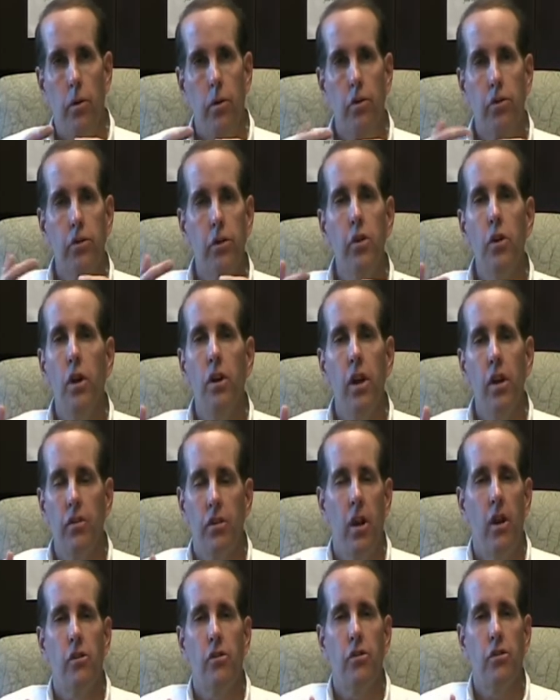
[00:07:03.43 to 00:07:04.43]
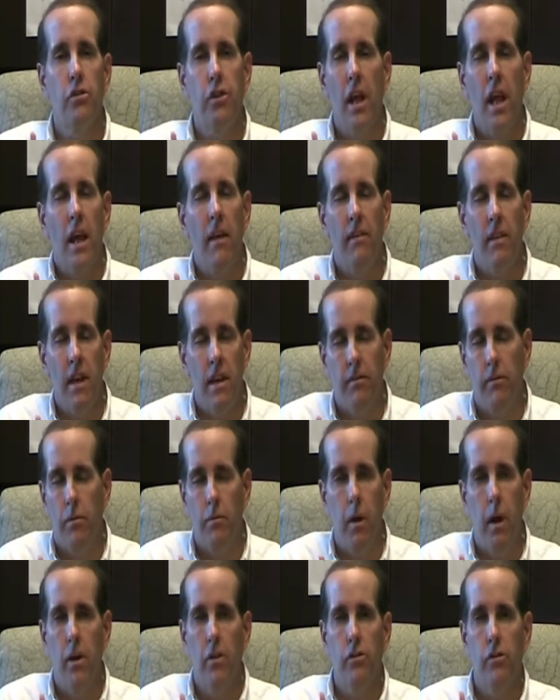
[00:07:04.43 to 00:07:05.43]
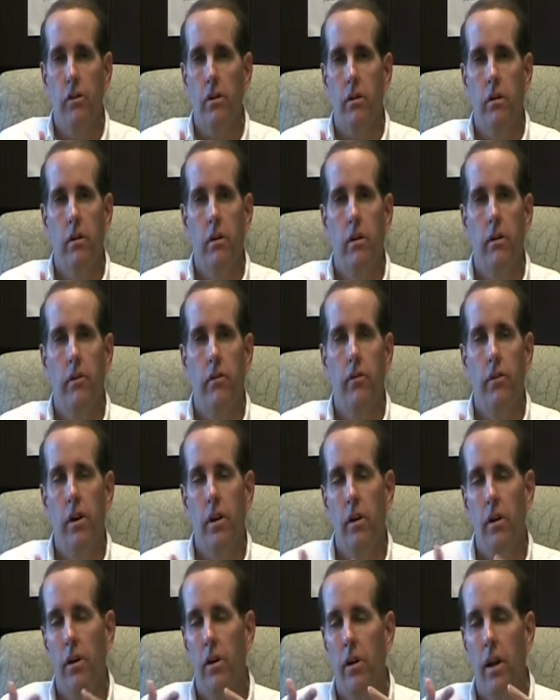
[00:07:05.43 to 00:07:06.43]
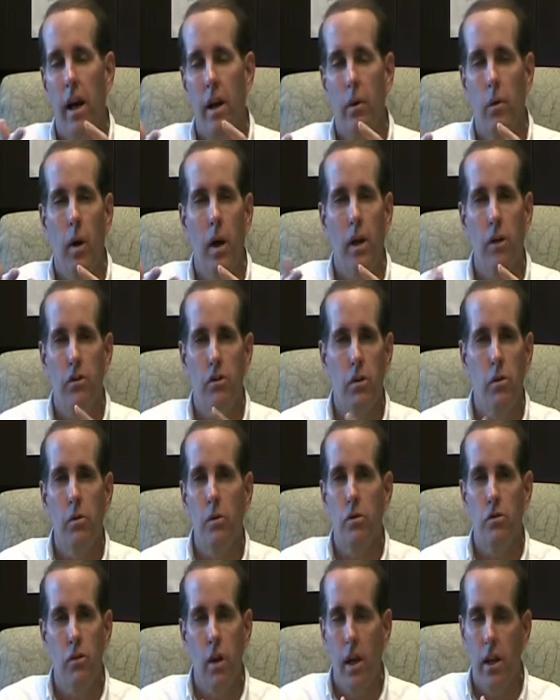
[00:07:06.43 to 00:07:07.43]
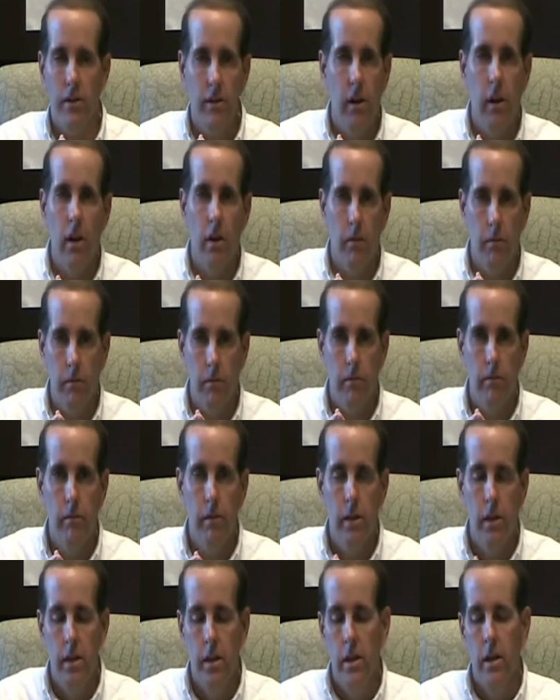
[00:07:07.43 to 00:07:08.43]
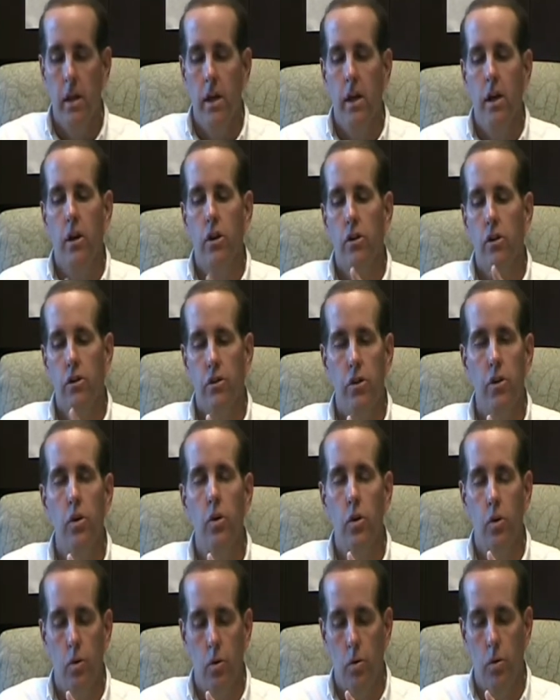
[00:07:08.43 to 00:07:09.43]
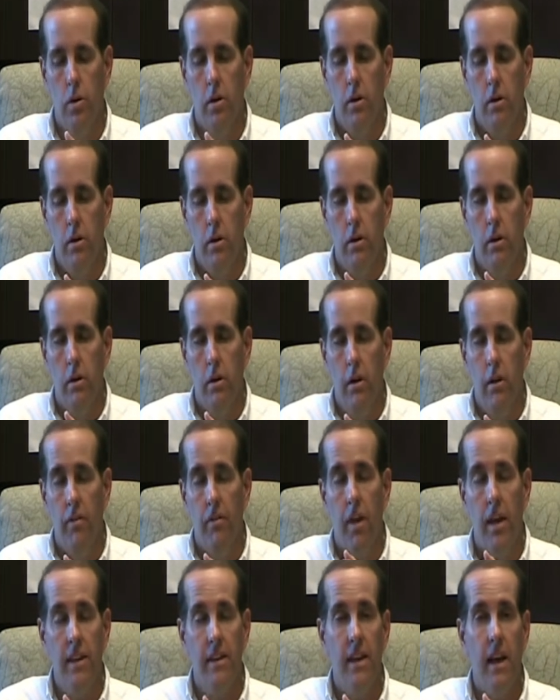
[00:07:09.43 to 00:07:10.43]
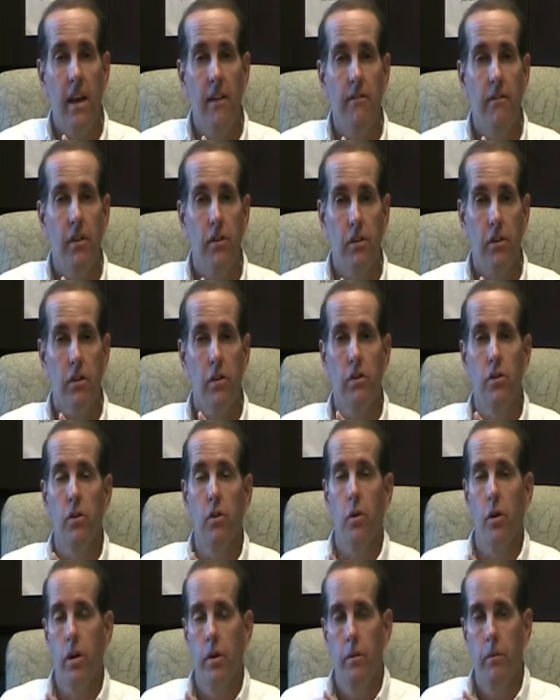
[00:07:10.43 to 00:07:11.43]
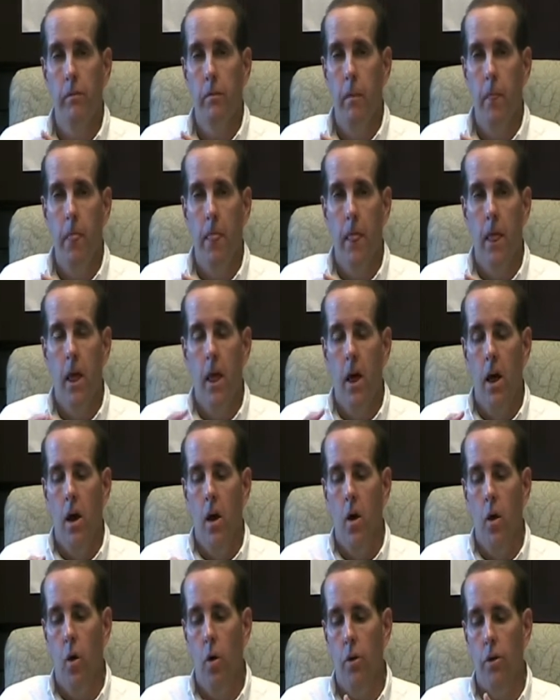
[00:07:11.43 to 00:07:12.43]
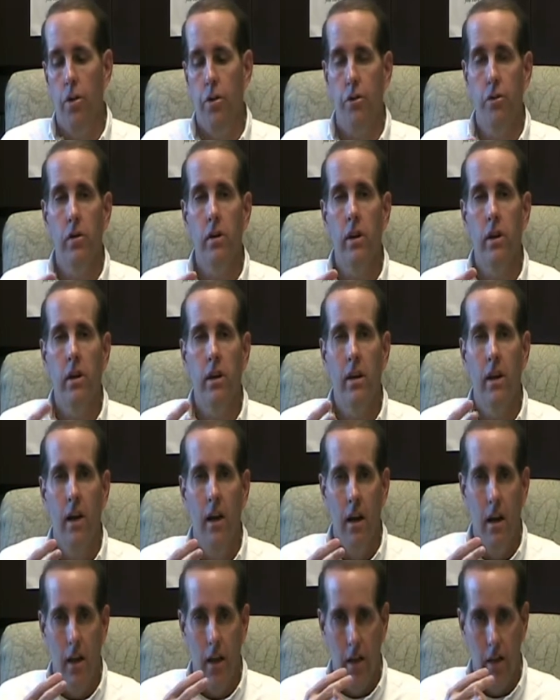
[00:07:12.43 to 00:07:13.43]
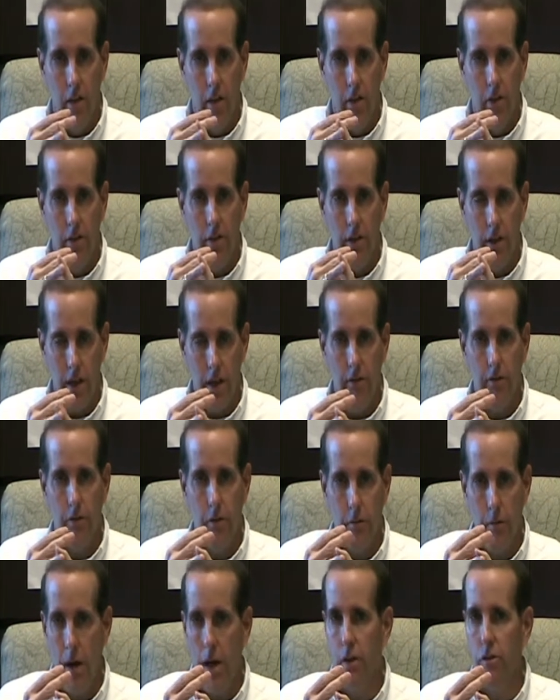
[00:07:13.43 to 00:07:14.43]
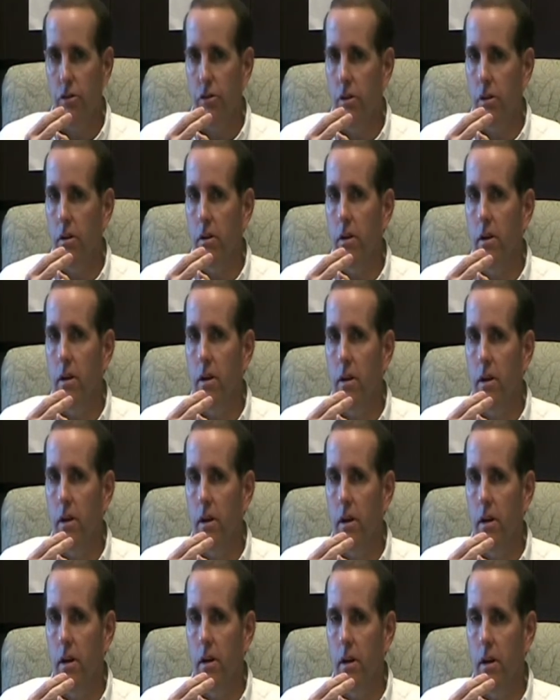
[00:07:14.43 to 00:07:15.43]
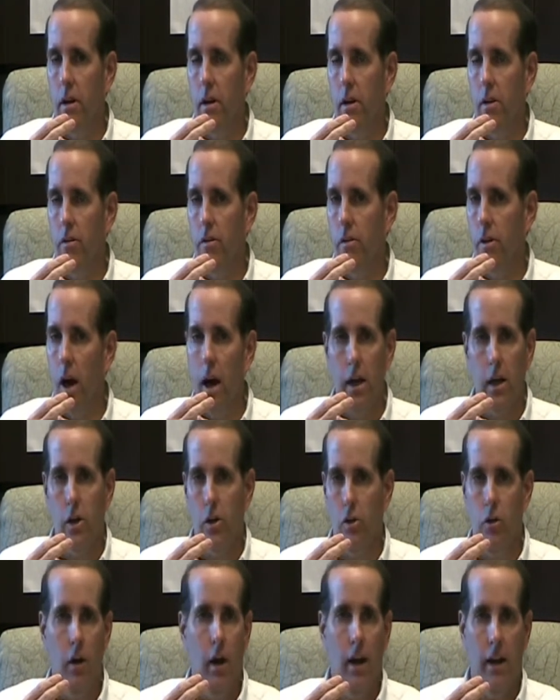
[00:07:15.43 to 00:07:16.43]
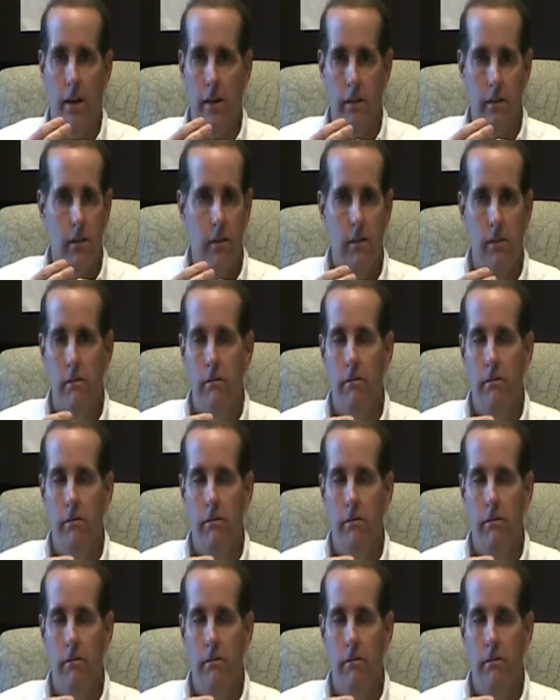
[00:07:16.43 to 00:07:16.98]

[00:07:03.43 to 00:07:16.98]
student doesn't understand the information. They're not quite sure what you're trying to tell them. Two, they can't physically do it. Or three, the information is not correct.